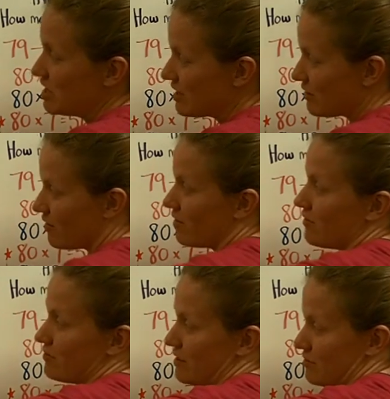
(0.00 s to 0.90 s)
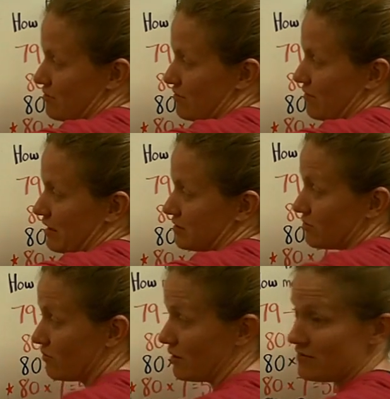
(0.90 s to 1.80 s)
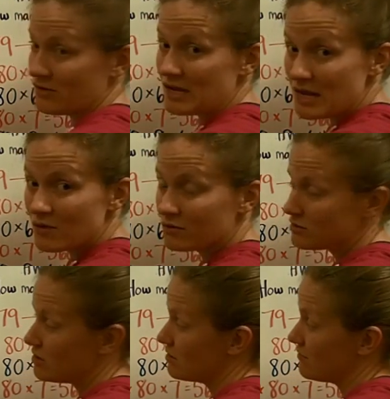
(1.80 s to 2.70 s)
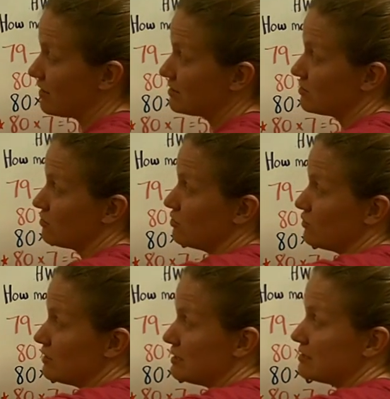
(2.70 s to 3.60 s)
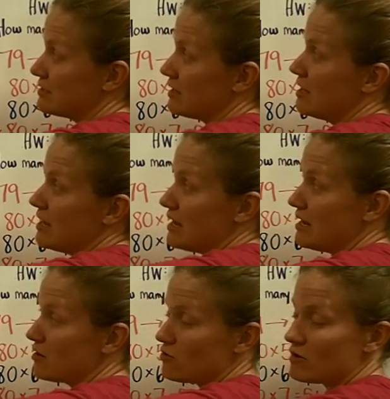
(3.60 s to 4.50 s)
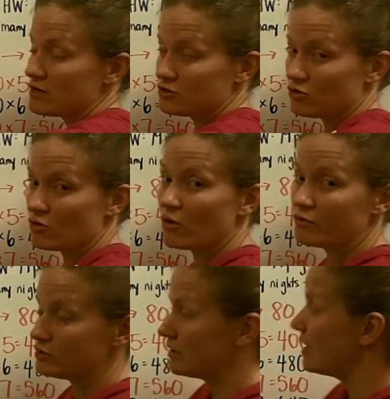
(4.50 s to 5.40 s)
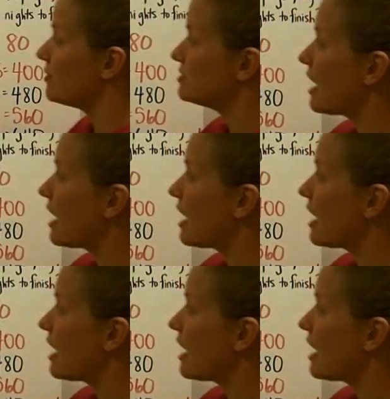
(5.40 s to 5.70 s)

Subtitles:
bigger than your divisor or even equal to your divisor, you would need to increase your quotient up